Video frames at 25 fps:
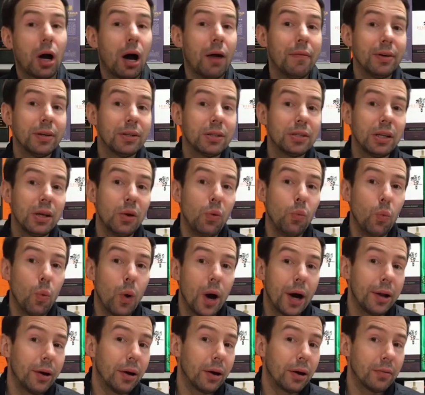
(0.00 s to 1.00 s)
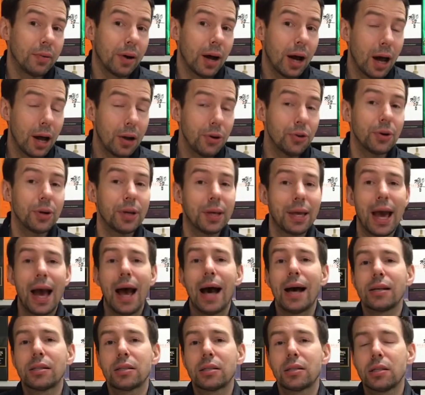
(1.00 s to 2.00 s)
Obviously, 1 out of 100
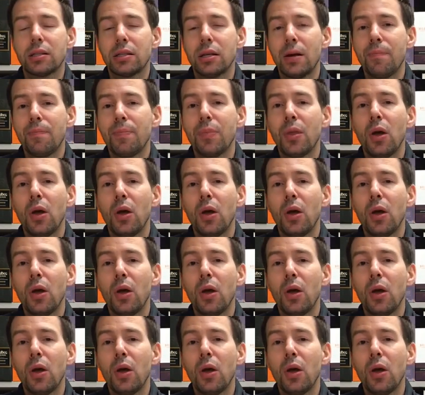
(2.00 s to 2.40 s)
casks